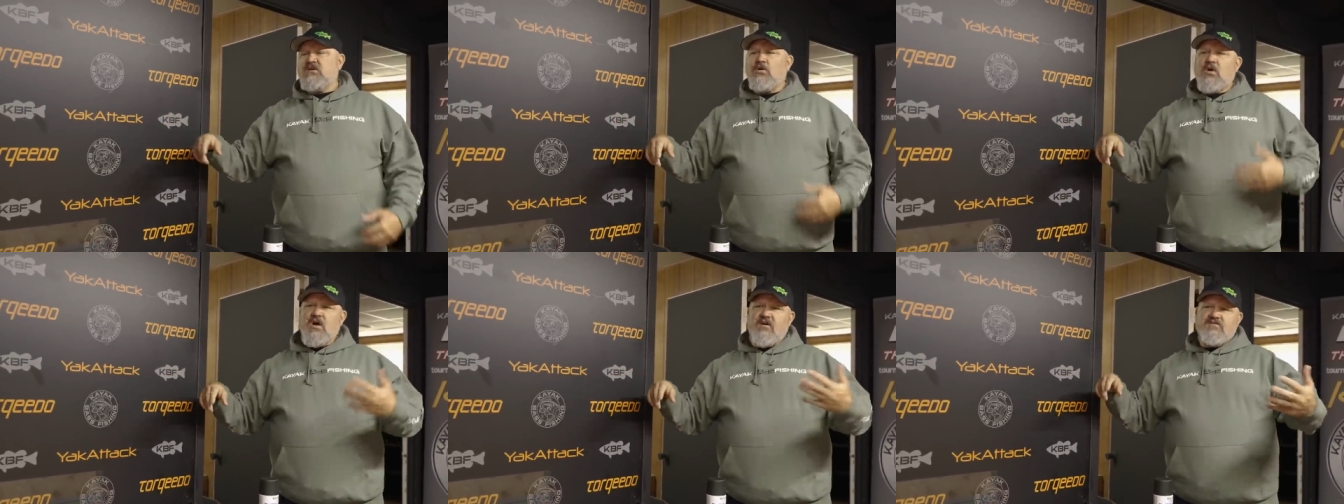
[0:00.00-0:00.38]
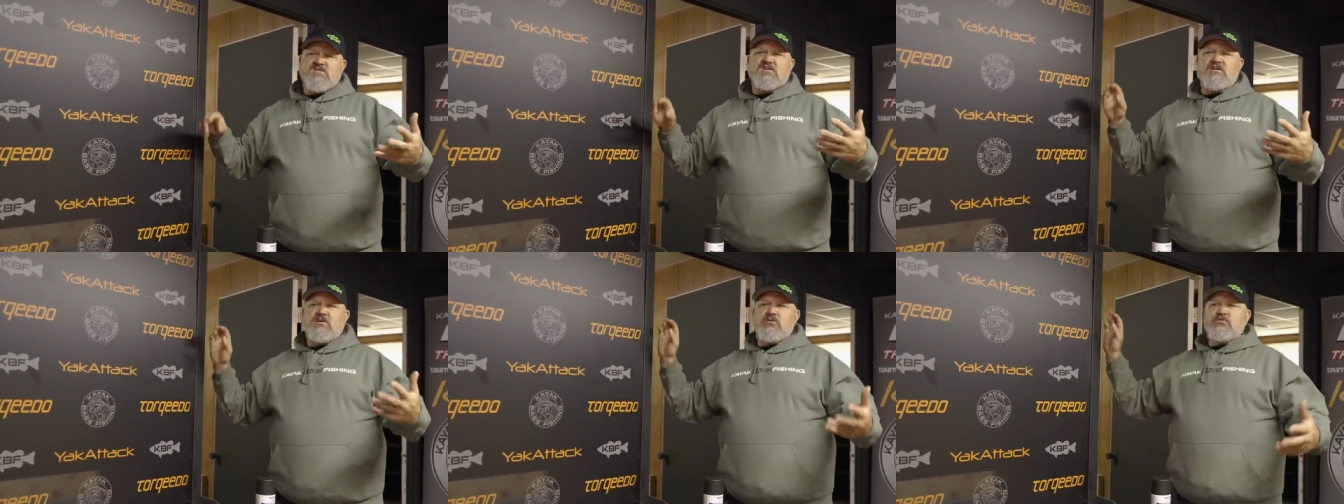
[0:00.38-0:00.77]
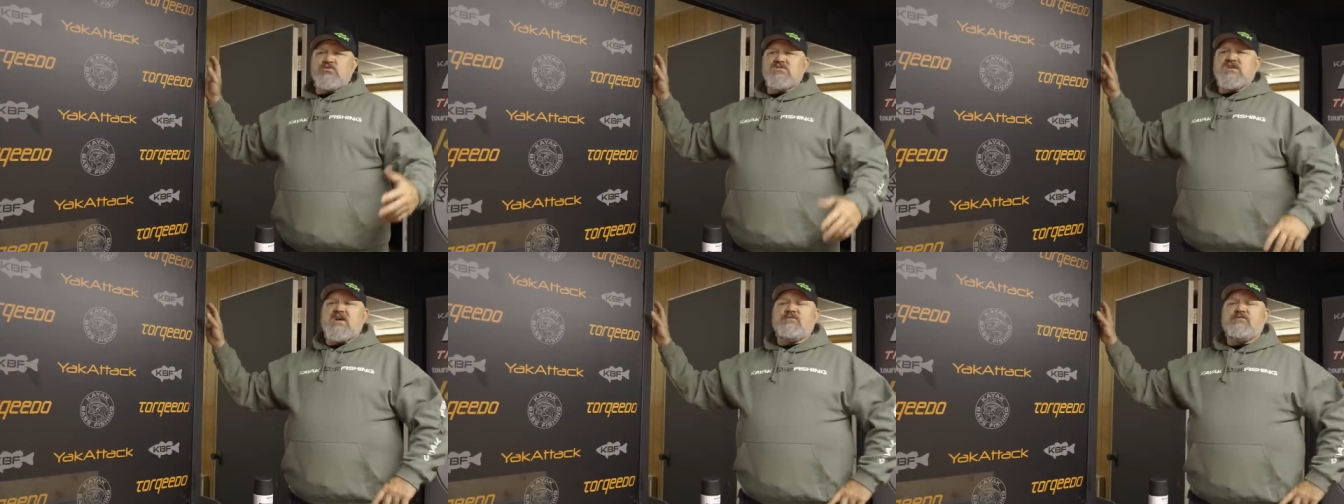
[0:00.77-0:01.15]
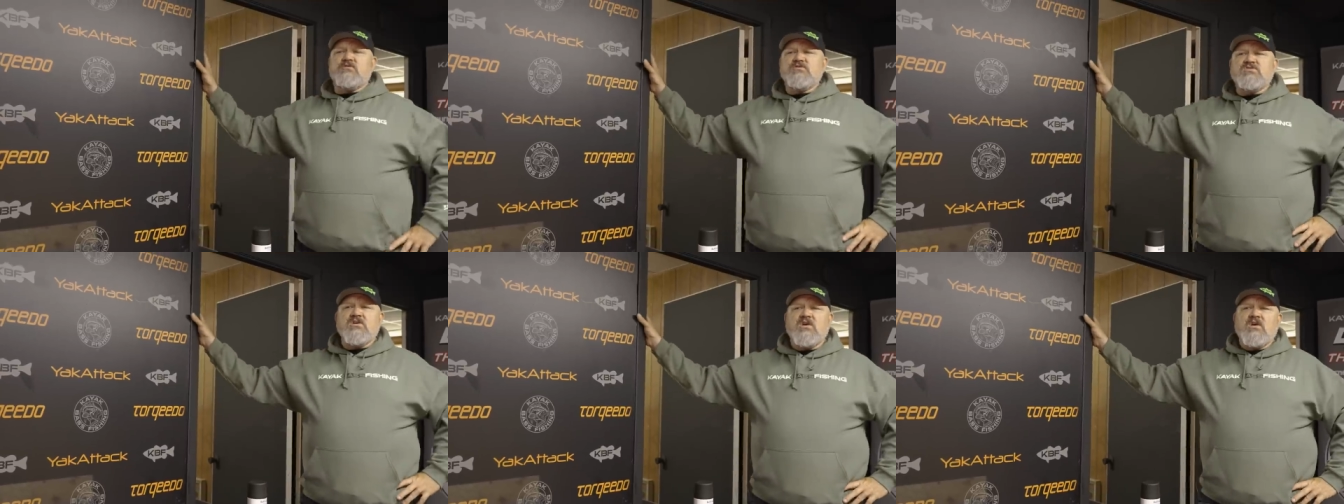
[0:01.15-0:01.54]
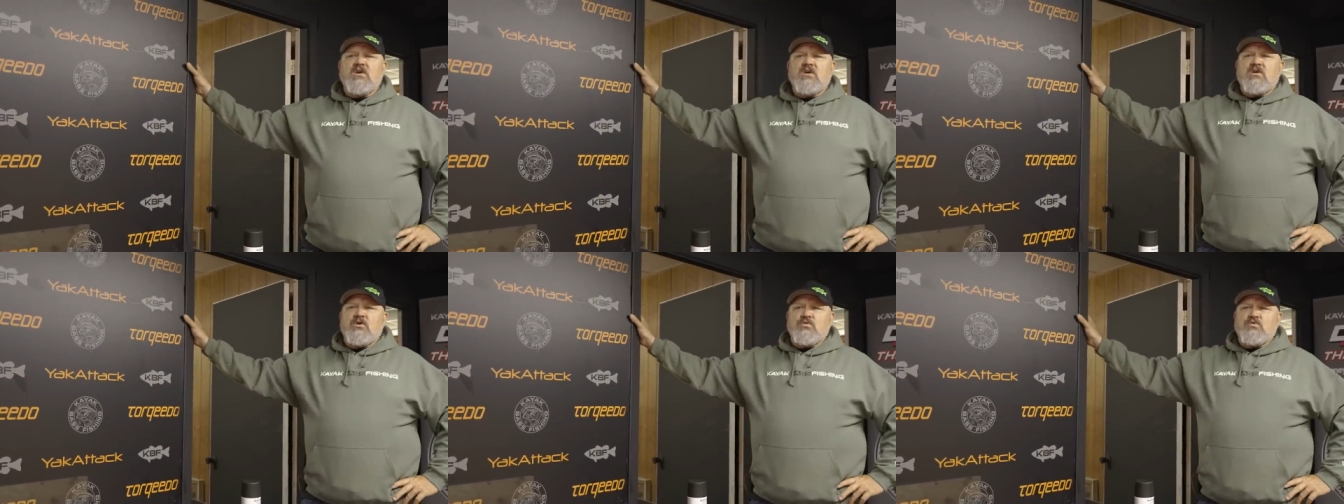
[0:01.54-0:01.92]
you know, obviously Luther Cyphers,
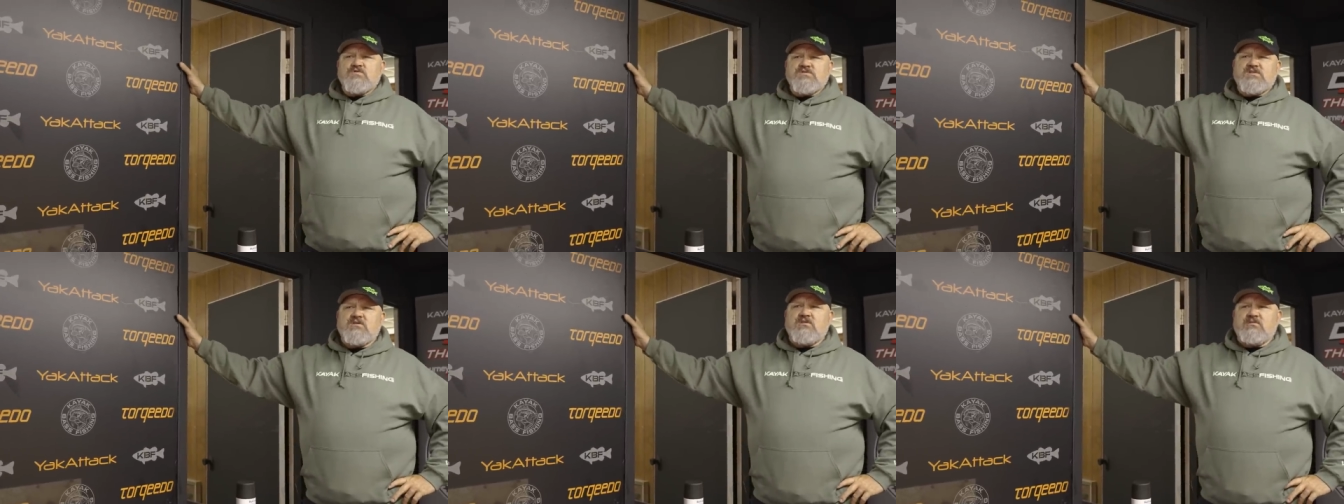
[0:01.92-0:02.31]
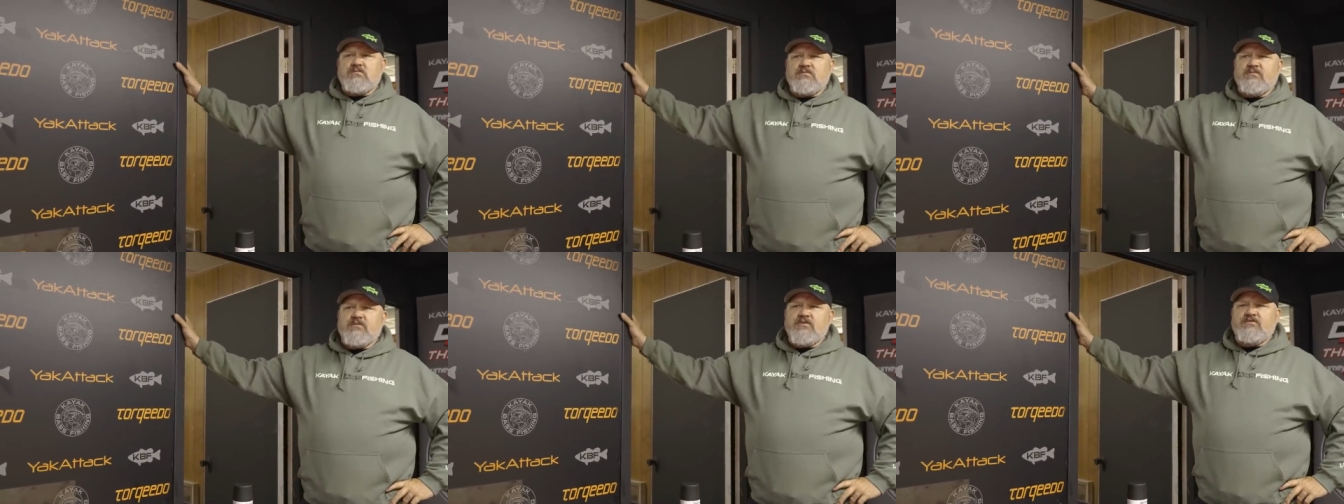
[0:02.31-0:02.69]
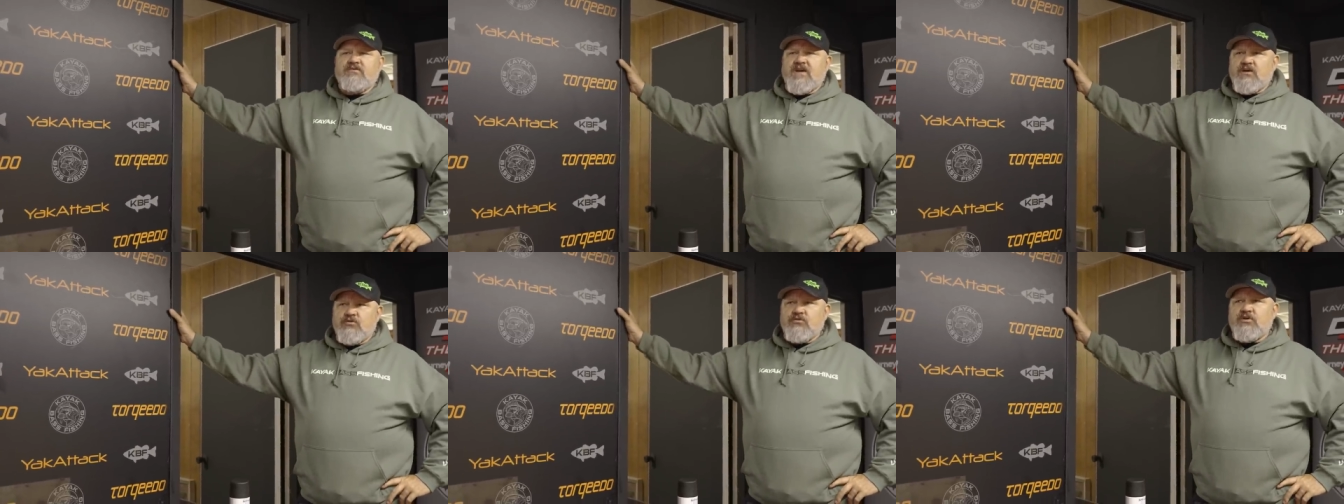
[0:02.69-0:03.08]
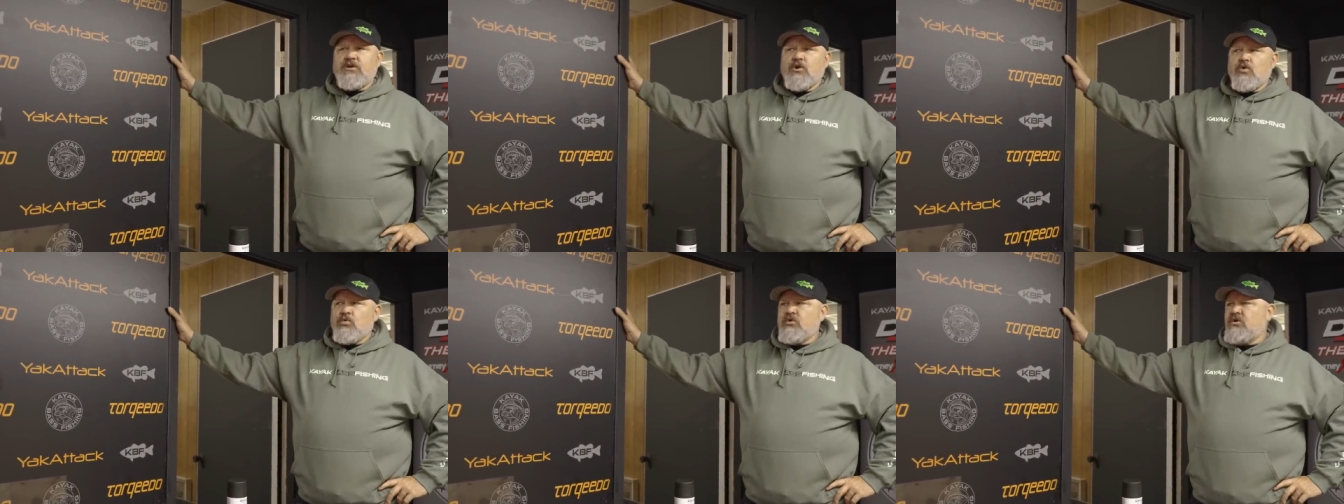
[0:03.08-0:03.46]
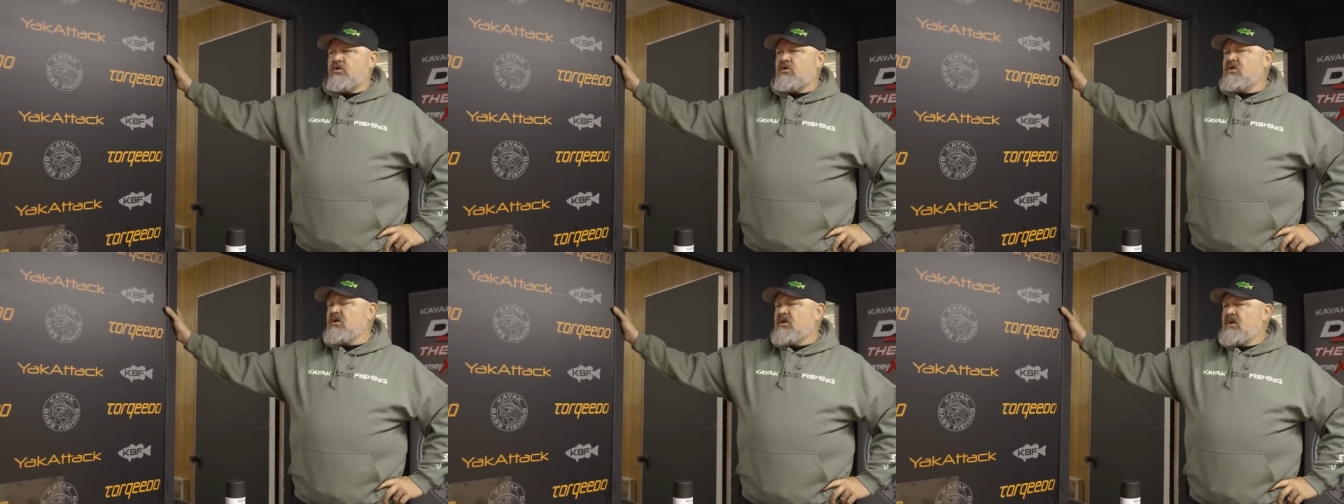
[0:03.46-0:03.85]
who's the, the founder and
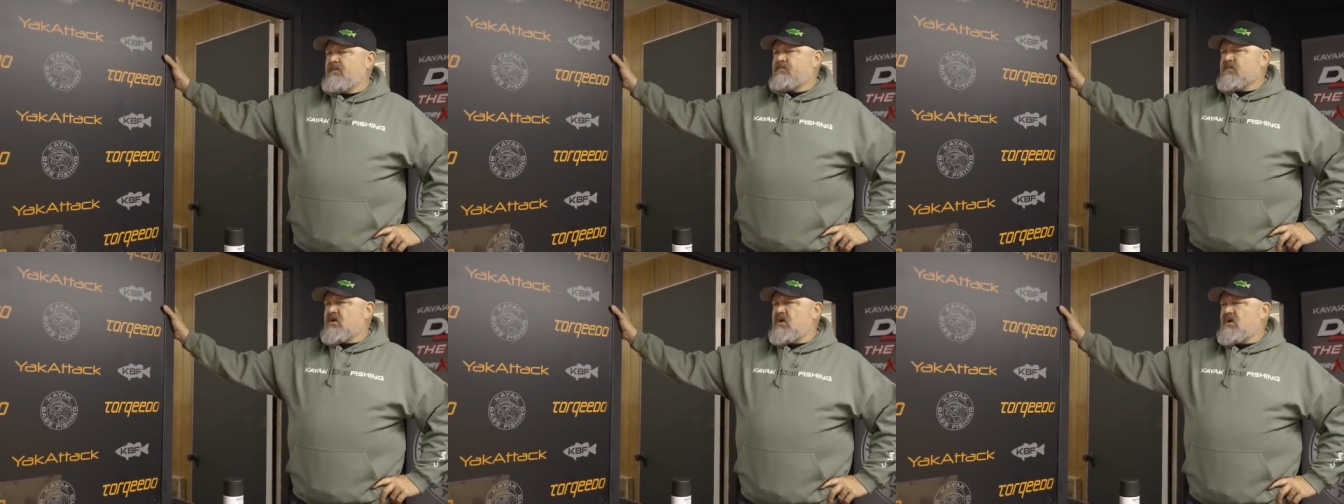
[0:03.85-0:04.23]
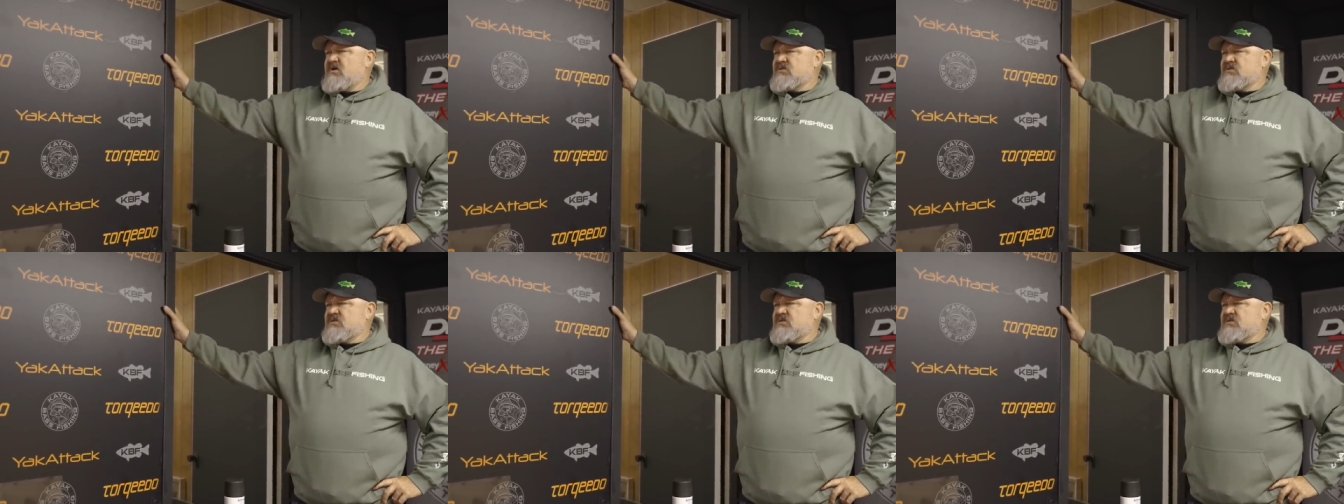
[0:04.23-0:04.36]
owner, uh,